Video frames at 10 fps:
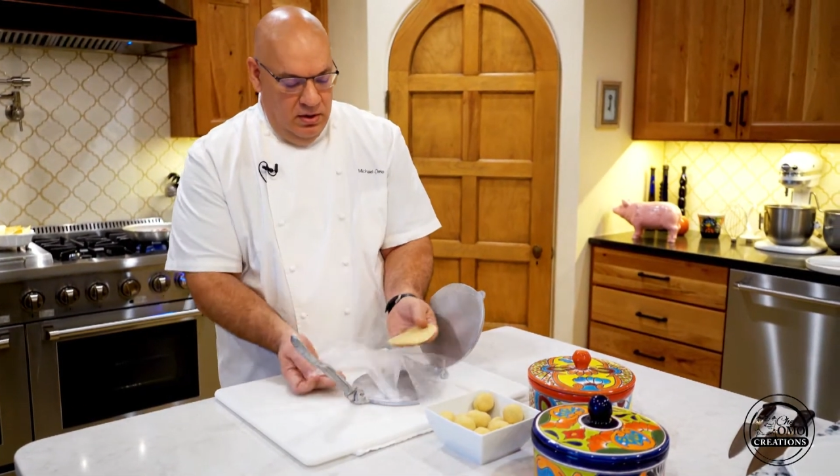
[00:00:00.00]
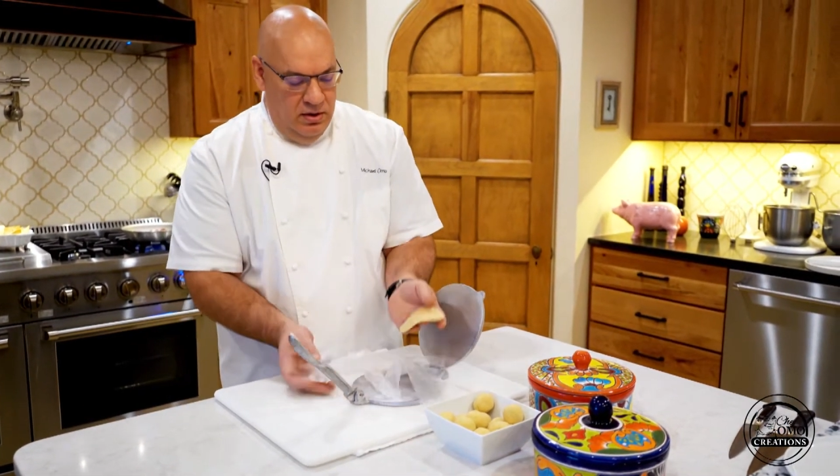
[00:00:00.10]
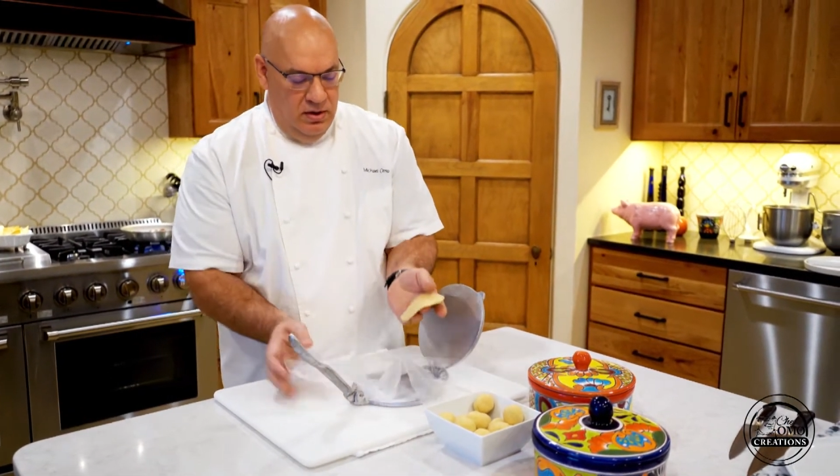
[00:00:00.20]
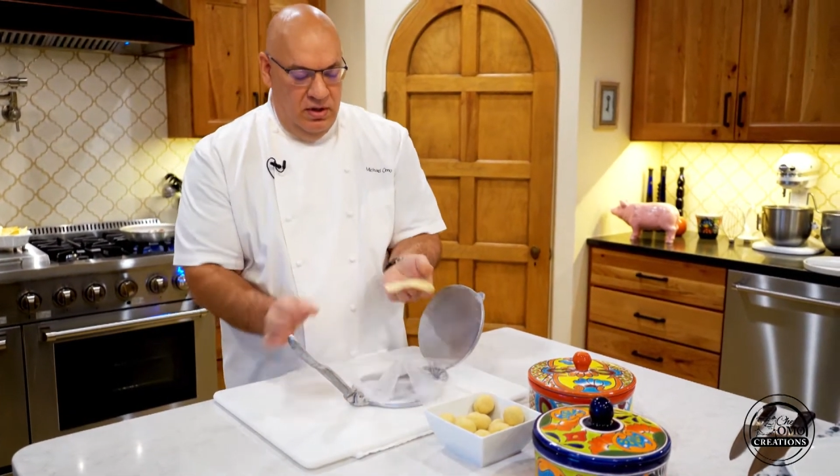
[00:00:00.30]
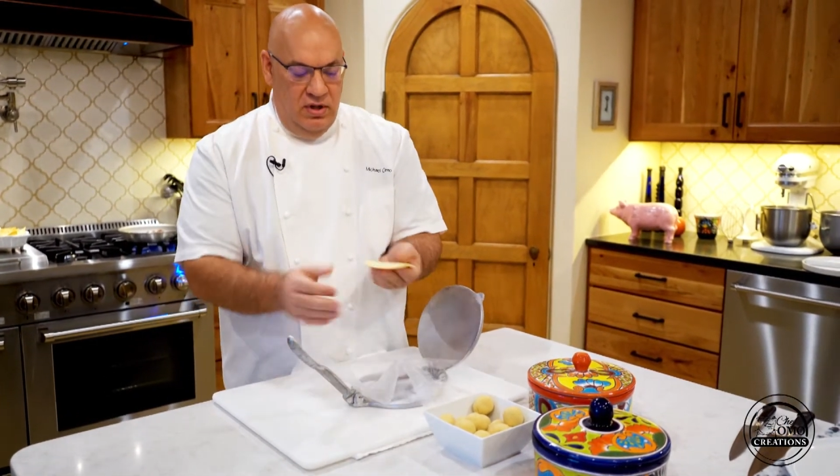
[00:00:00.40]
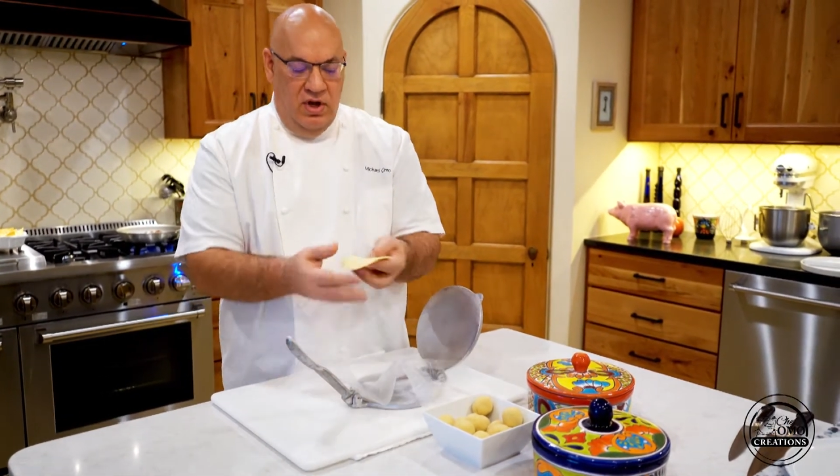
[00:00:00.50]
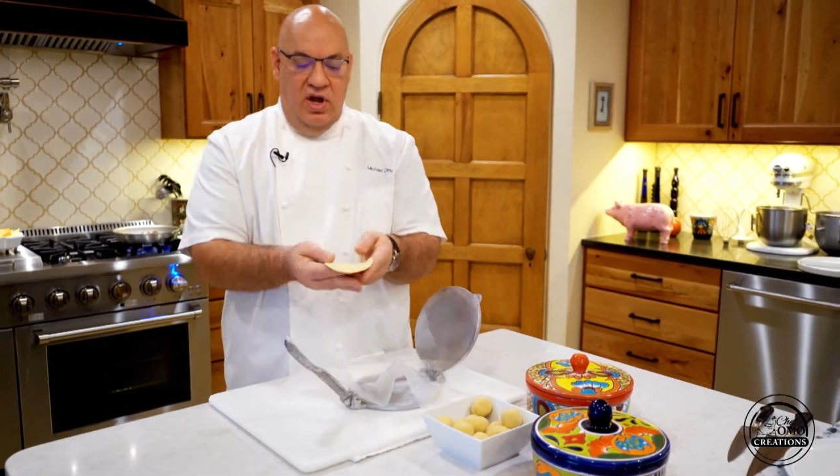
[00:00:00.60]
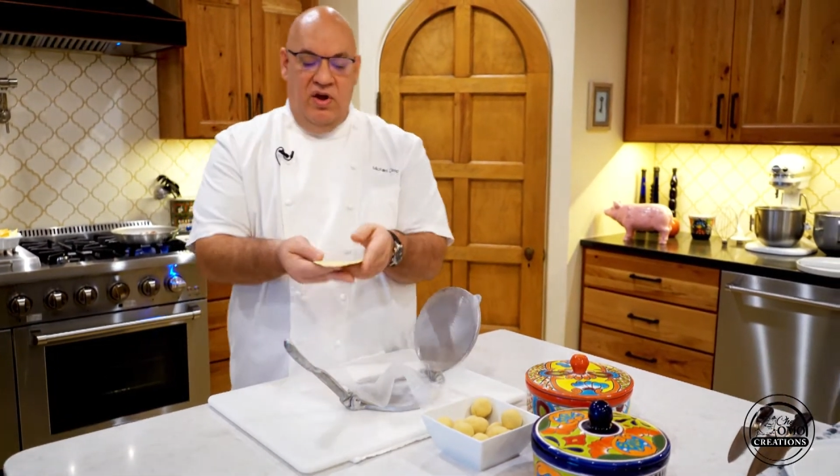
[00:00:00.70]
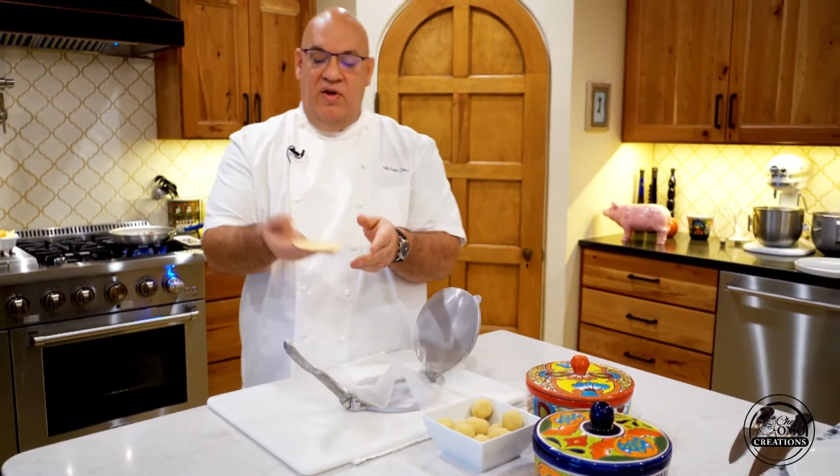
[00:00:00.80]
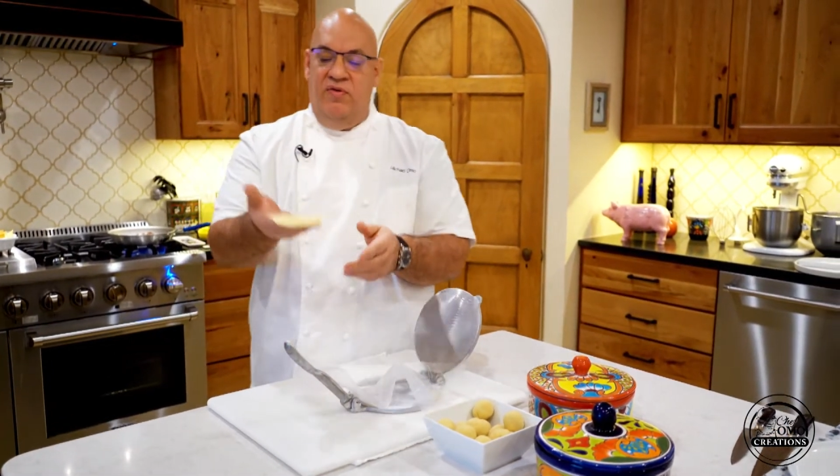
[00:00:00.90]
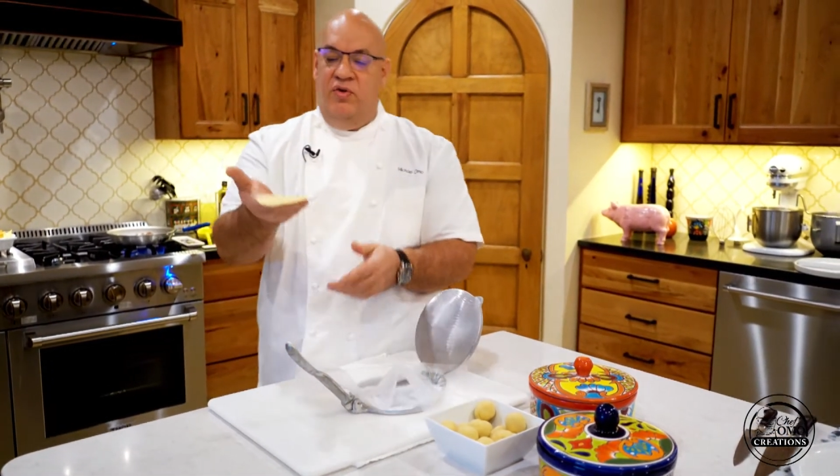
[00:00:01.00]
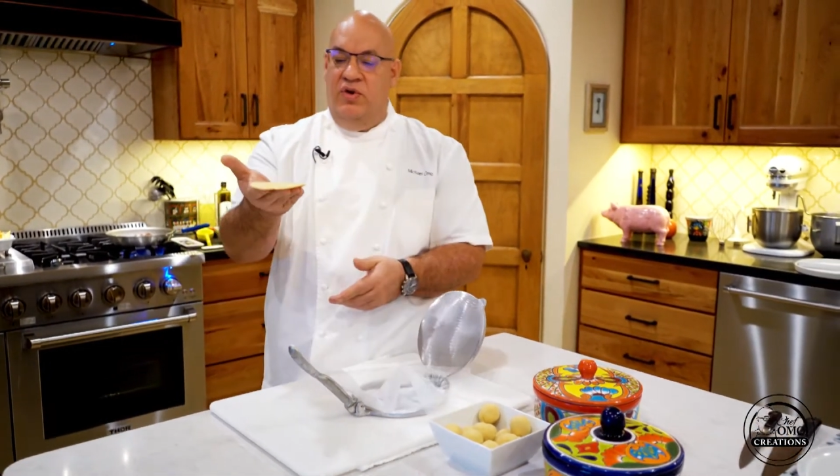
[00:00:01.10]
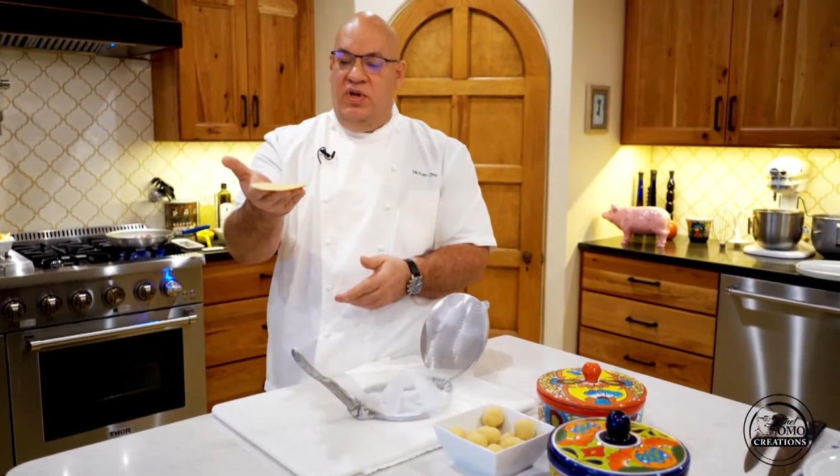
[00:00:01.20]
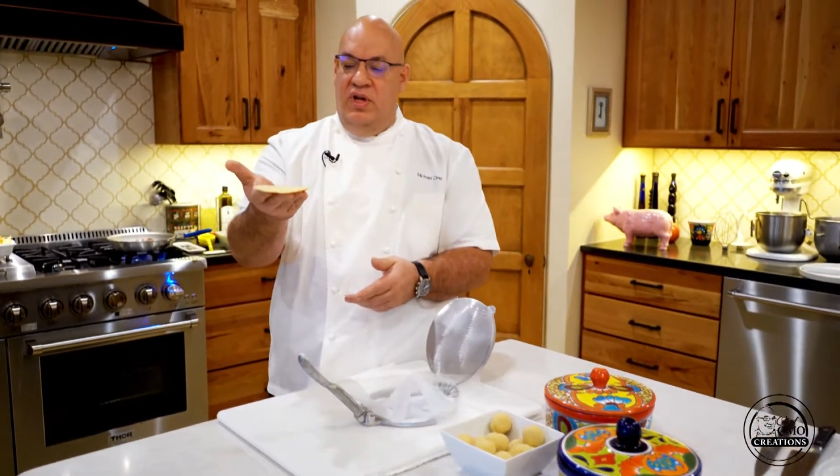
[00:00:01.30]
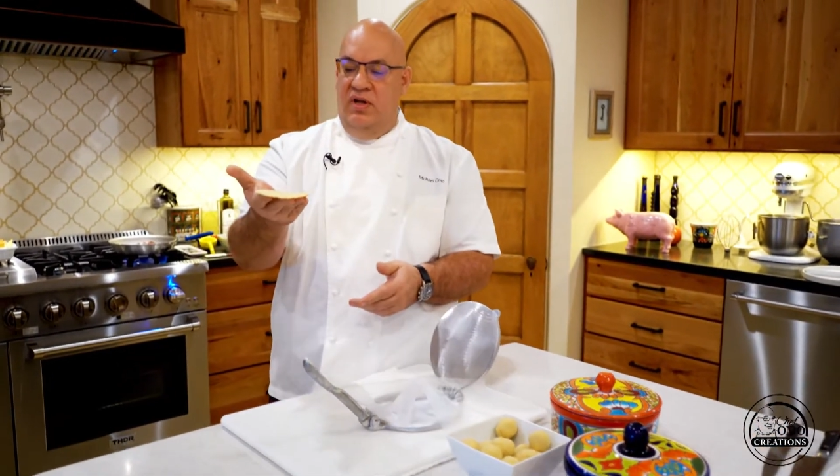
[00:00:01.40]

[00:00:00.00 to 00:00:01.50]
And then now you have your tortilla.